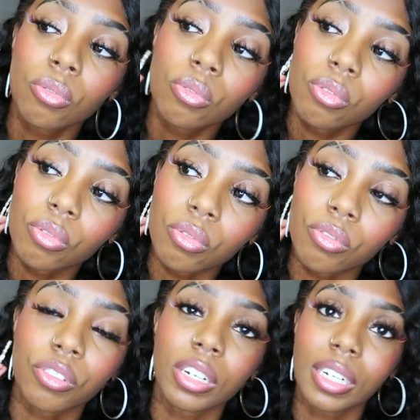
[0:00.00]
Oh,
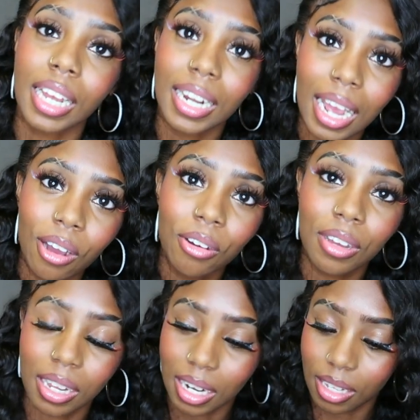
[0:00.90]
for a night
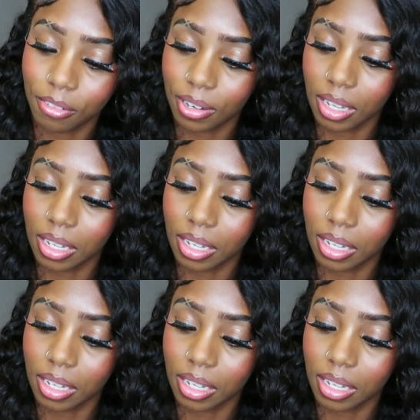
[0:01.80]
out and I live in